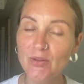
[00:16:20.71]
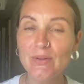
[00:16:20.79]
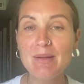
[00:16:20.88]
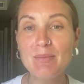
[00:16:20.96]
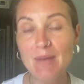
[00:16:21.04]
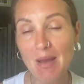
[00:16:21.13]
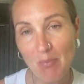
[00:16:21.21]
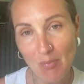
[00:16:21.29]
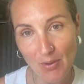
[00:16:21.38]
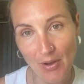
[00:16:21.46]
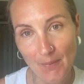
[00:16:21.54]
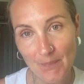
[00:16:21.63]

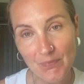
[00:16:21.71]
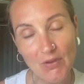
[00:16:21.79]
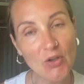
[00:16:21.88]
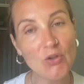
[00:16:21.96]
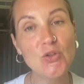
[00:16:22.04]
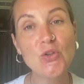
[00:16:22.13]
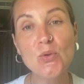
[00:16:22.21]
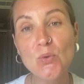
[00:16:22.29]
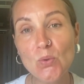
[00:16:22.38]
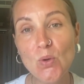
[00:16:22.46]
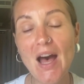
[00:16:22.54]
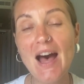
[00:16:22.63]
Remember,
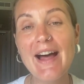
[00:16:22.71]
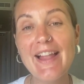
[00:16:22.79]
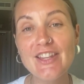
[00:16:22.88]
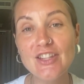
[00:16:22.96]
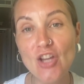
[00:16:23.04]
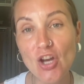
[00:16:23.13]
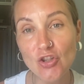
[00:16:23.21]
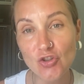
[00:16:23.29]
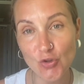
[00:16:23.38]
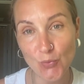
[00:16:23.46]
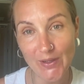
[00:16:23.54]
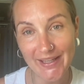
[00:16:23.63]
you are not
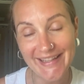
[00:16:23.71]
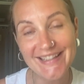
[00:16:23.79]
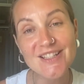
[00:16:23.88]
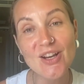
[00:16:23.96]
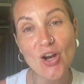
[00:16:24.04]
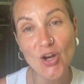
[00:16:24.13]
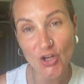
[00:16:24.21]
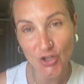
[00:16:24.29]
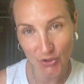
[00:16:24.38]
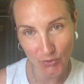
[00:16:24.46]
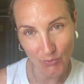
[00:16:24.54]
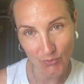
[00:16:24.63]
doing it
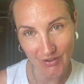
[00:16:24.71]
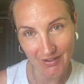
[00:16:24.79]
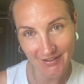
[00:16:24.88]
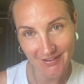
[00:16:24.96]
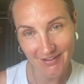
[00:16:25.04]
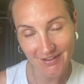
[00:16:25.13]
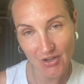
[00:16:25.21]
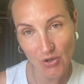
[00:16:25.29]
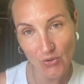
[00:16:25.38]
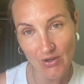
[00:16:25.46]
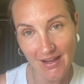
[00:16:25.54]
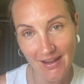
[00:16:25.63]
alone.
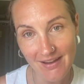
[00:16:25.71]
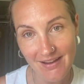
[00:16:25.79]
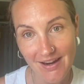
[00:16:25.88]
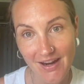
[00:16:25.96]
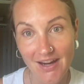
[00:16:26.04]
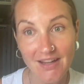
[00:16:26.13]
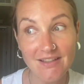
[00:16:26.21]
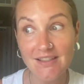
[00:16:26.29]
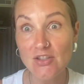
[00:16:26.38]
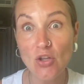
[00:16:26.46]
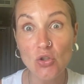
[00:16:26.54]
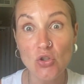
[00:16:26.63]
Okay? It
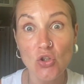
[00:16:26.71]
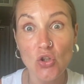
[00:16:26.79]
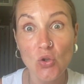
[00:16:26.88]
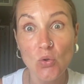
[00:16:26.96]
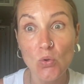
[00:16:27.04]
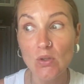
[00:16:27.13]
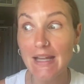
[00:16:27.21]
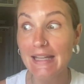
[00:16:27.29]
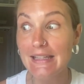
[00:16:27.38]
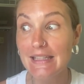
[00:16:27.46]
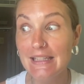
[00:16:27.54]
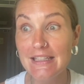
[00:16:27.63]
is not you
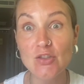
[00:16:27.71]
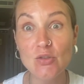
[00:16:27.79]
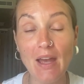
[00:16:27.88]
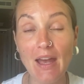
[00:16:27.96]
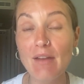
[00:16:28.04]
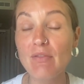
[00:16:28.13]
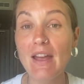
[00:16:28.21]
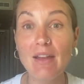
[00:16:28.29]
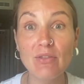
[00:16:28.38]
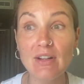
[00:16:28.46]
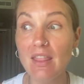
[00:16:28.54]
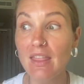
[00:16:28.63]
that needs to have
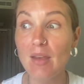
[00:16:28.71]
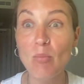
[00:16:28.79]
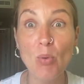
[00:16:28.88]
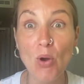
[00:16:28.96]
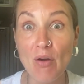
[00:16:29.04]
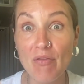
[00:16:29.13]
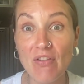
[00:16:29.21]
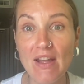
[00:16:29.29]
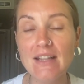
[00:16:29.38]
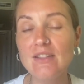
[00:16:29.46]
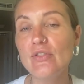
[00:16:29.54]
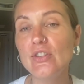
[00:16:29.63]
everything
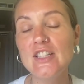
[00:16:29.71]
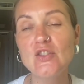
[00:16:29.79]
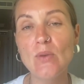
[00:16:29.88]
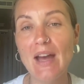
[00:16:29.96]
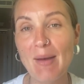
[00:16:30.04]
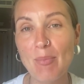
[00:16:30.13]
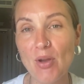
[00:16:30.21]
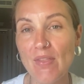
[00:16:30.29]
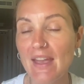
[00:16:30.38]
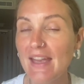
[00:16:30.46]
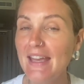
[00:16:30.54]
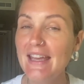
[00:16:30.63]
perfect for it to
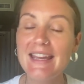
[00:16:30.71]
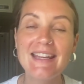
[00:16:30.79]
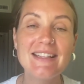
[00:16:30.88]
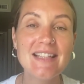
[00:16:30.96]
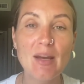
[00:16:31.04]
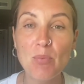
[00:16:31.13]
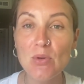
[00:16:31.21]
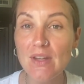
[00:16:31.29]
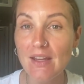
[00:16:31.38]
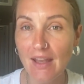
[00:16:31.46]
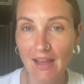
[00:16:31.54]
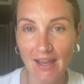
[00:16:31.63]
happen. It's
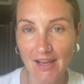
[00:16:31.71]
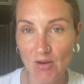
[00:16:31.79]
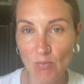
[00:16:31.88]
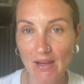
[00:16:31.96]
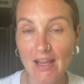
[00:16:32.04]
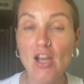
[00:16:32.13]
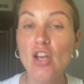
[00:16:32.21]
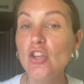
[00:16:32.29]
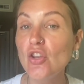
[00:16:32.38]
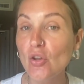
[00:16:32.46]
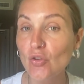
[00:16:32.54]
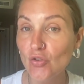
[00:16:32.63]
happening anyway.
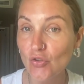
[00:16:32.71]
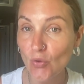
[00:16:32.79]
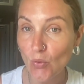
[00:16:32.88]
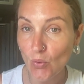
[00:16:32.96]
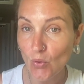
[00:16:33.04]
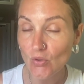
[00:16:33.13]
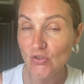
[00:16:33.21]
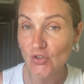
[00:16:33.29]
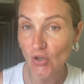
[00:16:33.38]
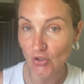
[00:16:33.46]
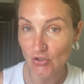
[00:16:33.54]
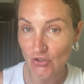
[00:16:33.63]
Your soul's
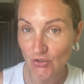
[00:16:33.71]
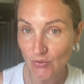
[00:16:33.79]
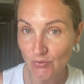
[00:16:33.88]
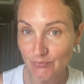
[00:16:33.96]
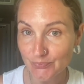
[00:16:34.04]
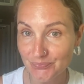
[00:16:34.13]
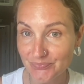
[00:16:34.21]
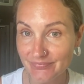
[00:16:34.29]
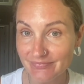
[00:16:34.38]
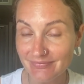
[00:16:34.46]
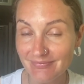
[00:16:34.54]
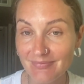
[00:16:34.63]
got you.
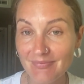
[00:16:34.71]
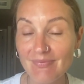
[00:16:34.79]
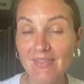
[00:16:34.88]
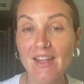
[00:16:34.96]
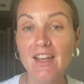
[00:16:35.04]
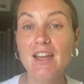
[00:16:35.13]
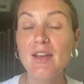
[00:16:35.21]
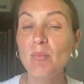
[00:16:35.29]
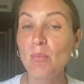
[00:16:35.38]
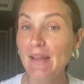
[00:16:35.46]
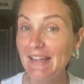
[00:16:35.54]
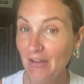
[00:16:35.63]

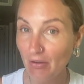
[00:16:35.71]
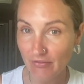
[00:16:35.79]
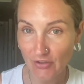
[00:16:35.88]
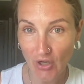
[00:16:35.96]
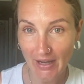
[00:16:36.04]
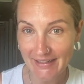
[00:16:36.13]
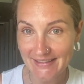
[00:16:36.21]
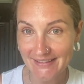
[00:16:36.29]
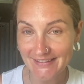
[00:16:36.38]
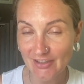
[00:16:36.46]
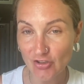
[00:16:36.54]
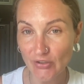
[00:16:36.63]
Many of your
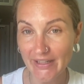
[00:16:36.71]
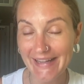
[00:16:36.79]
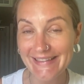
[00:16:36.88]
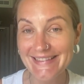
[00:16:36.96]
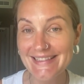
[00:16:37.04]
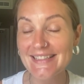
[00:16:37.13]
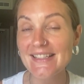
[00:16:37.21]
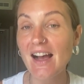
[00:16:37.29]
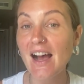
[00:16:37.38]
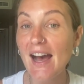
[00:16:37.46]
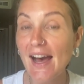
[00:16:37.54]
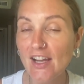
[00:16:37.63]
alternate realities
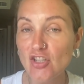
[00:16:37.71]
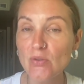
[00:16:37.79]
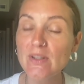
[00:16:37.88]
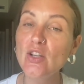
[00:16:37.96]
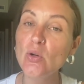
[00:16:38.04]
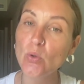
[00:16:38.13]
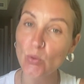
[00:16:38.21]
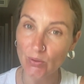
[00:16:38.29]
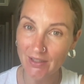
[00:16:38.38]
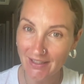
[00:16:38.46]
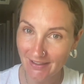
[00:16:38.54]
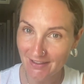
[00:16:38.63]
are actually
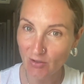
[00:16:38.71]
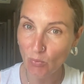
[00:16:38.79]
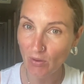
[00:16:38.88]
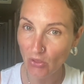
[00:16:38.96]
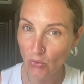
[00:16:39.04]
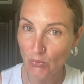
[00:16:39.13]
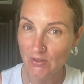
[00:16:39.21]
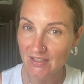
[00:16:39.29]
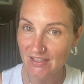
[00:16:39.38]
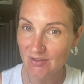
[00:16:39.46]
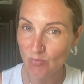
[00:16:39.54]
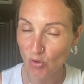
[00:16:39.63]
co-creating with you in
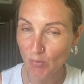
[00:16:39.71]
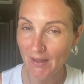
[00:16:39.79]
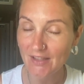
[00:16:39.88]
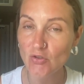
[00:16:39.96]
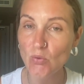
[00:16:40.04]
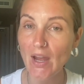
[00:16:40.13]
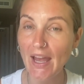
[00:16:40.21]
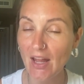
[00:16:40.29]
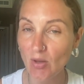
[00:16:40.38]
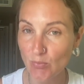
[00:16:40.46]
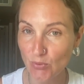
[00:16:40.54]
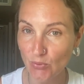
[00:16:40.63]
this moment to
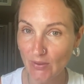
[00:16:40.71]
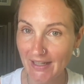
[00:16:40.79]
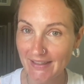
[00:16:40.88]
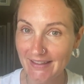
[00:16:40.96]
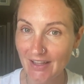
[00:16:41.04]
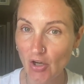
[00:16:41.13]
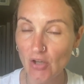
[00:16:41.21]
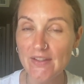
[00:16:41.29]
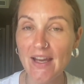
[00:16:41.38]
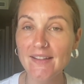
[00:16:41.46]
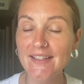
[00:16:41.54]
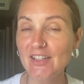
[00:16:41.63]
help you right now.
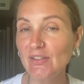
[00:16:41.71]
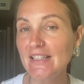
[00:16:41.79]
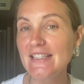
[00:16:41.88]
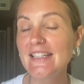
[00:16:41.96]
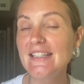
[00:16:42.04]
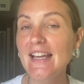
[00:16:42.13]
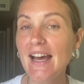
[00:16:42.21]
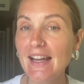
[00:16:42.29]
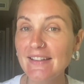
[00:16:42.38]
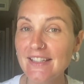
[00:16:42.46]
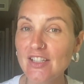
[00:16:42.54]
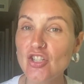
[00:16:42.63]
They are directing their
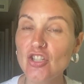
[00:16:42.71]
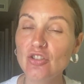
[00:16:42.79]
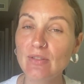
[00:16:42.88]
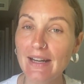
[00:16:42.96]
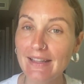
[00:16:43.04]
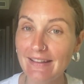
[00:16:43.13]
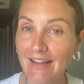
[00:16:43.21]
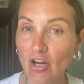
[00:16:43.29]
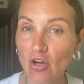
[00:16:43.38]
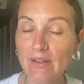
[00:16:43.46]
attention right now.